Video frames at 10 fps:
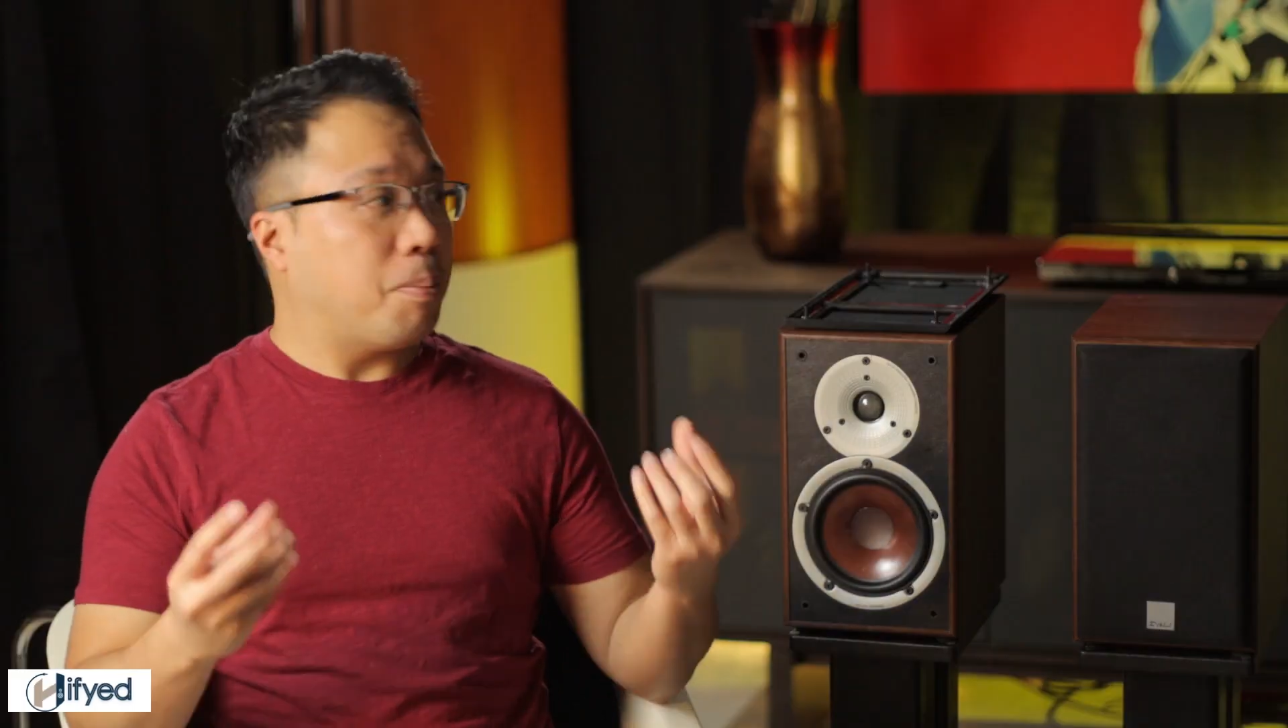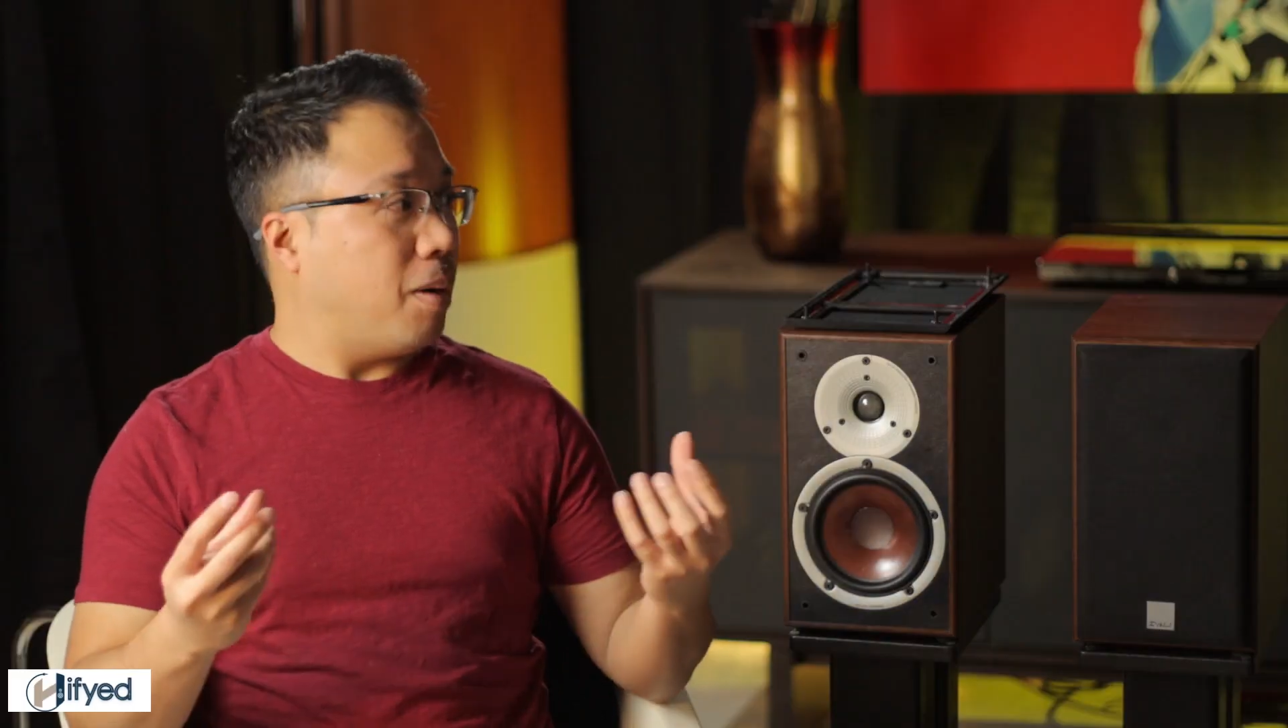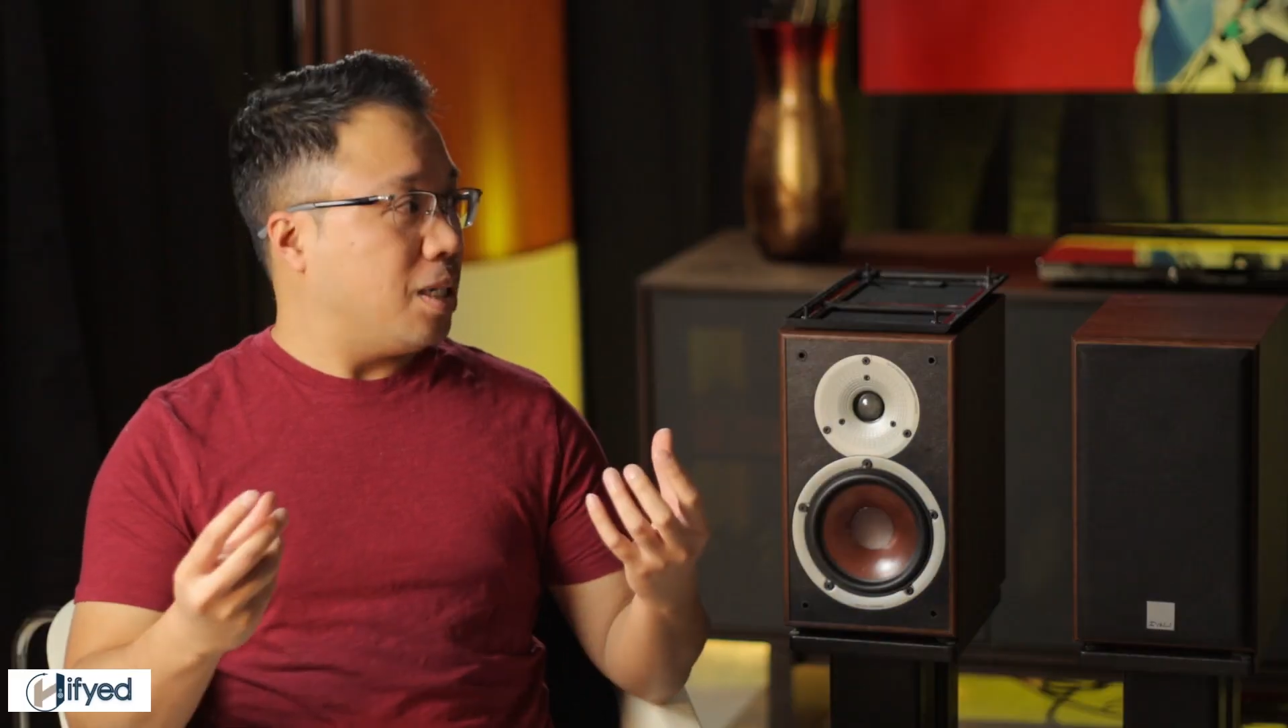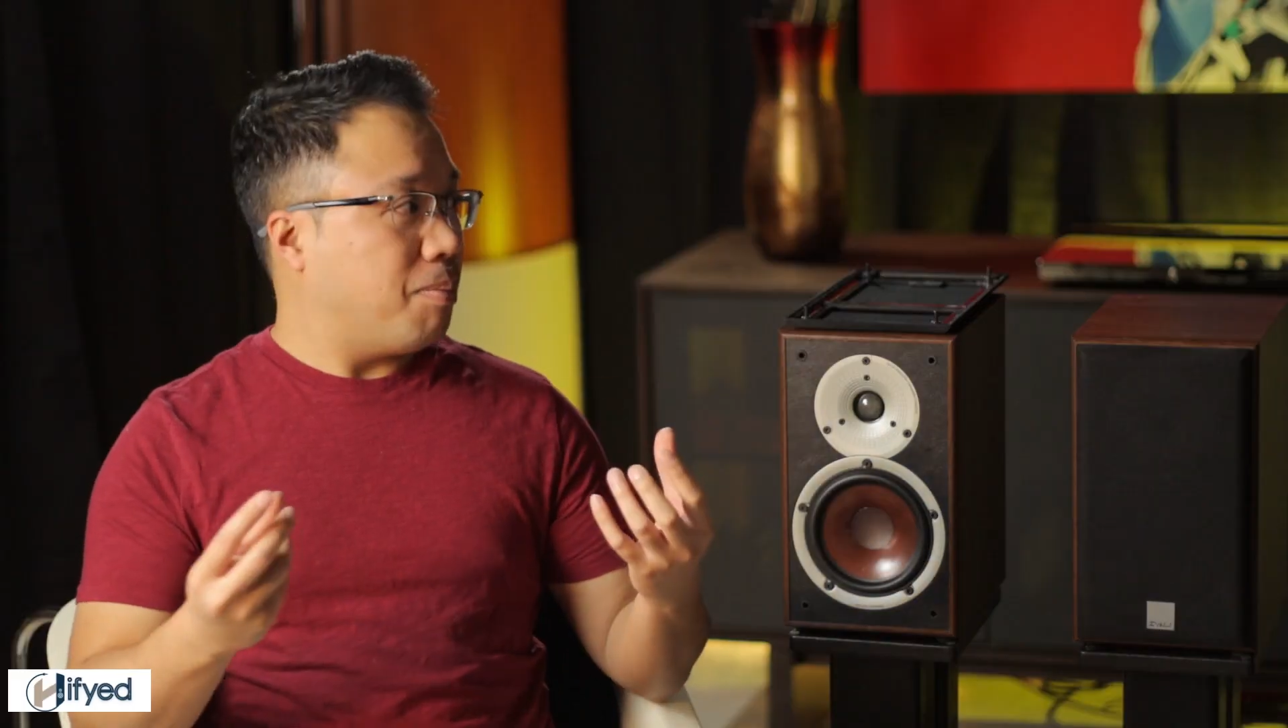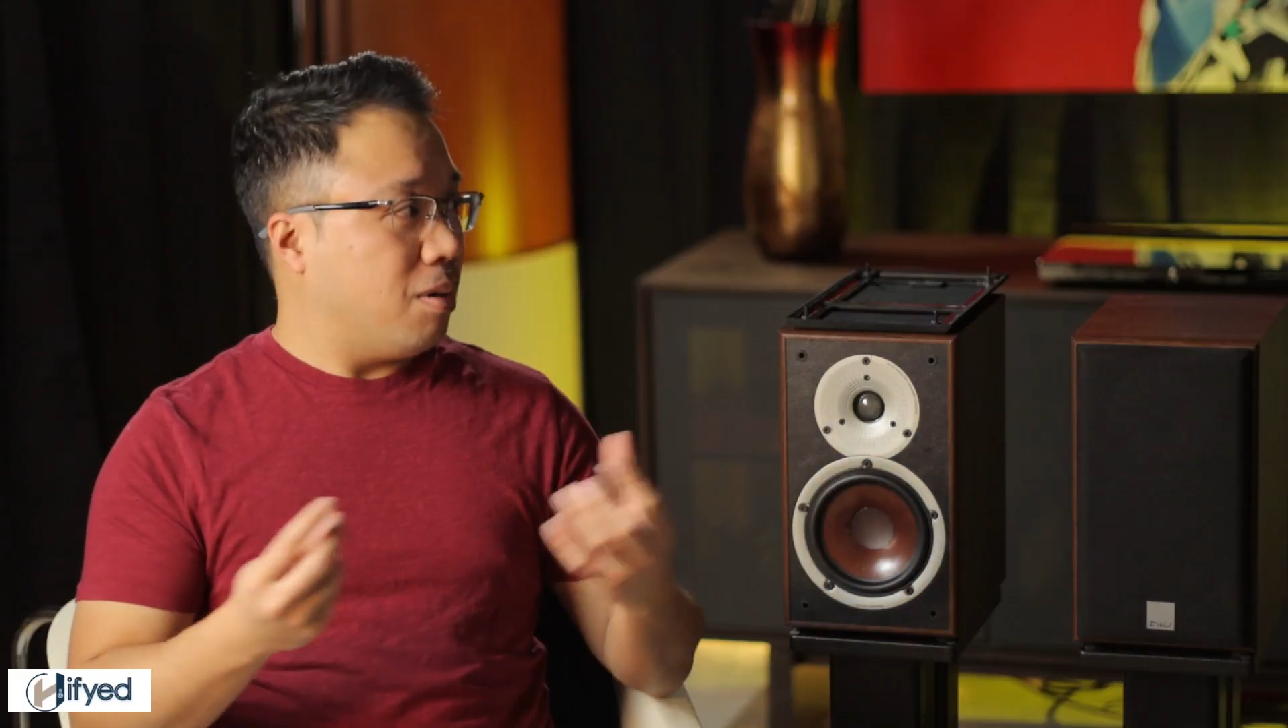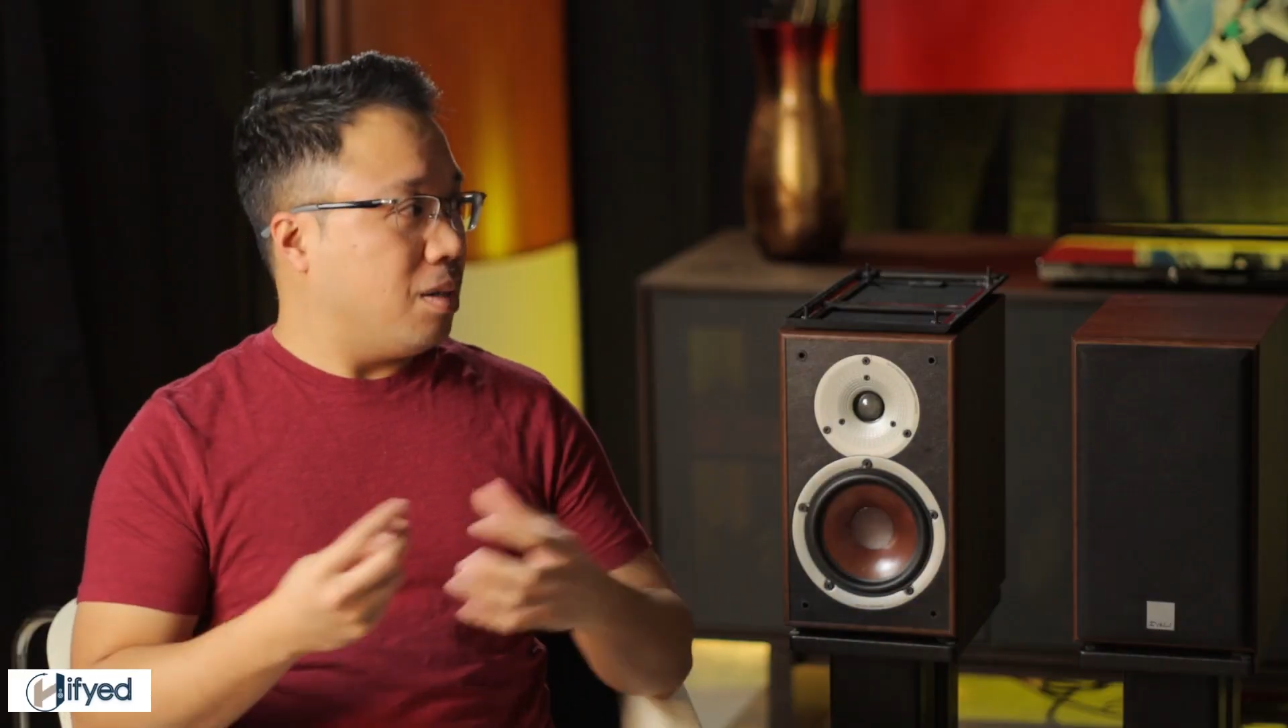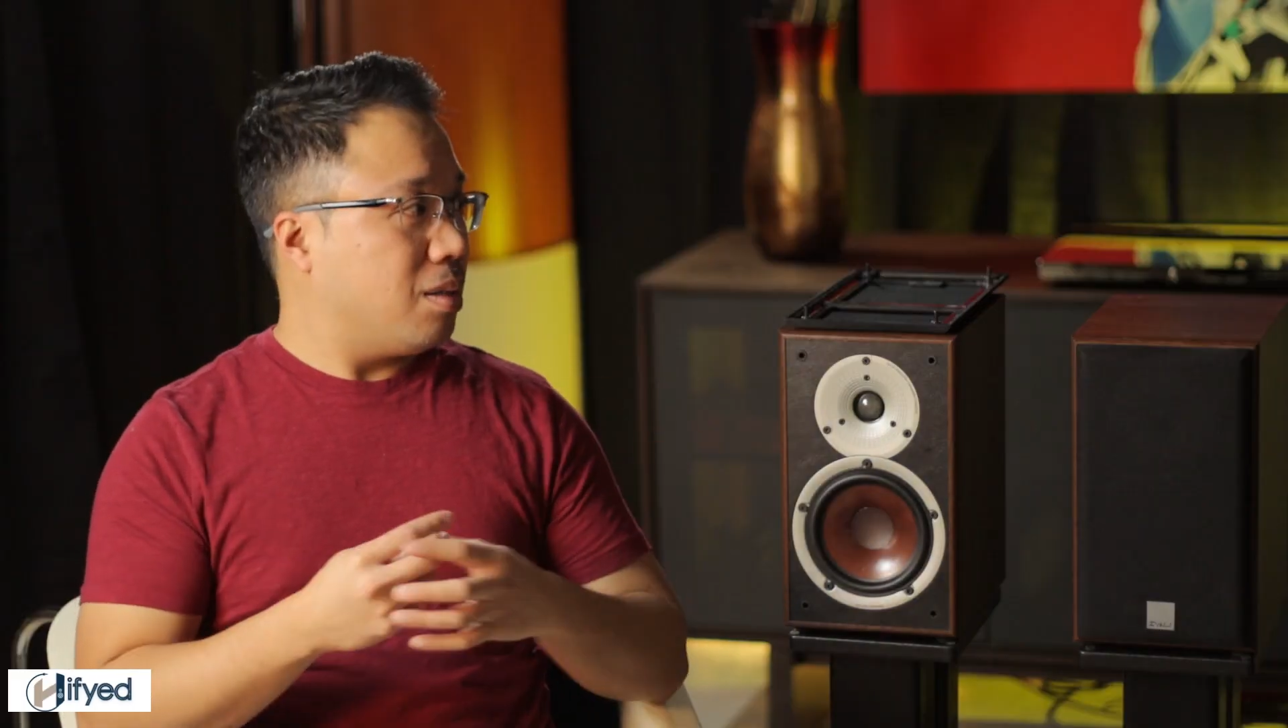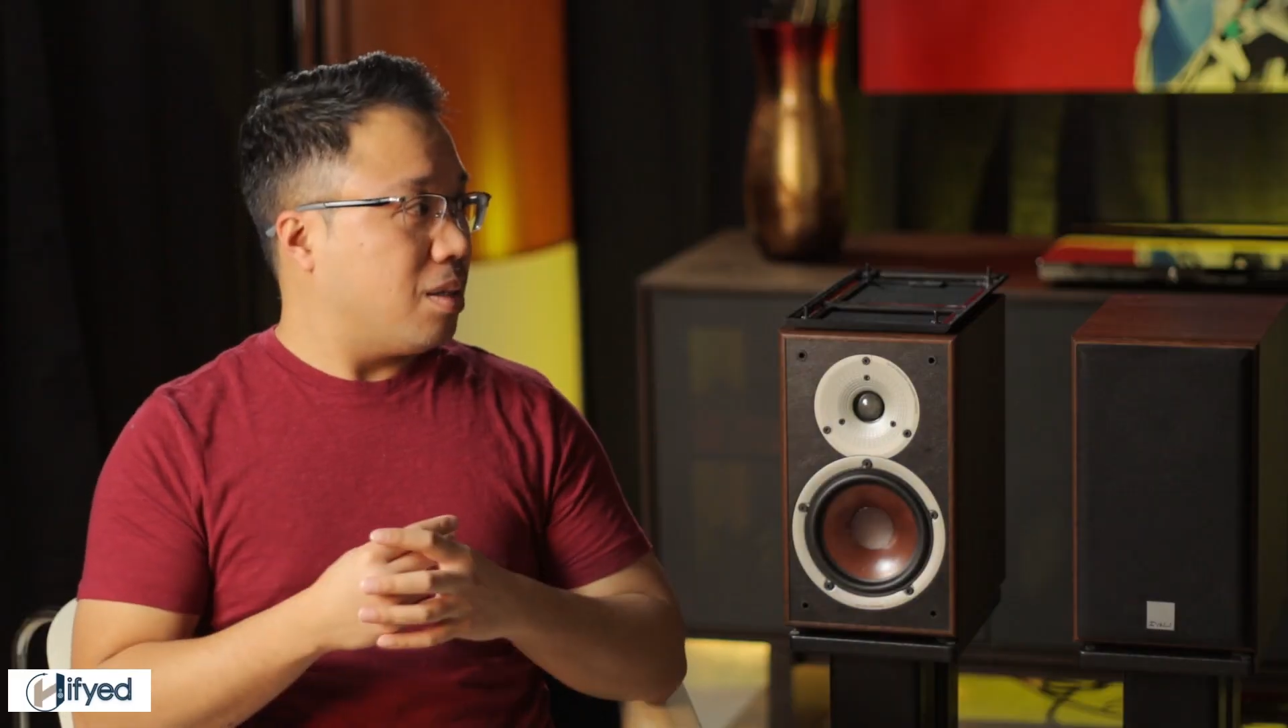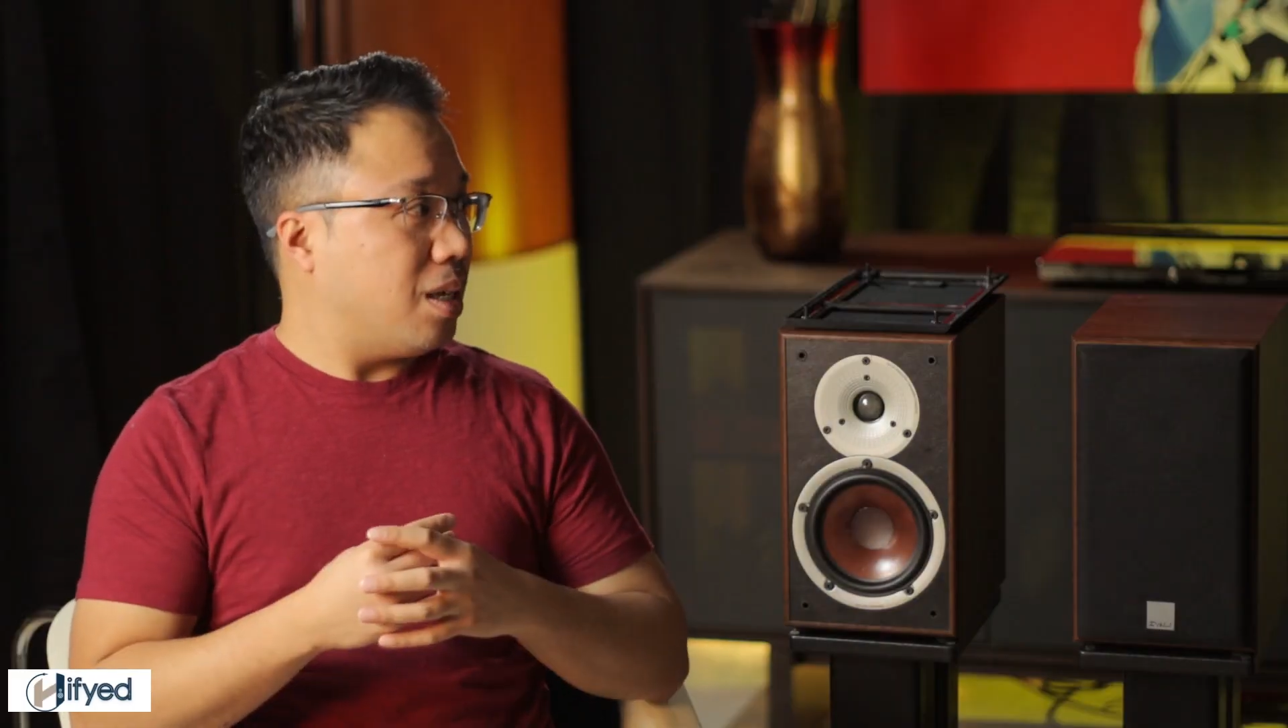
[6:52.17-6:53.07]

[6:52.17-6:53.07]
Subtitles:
price point,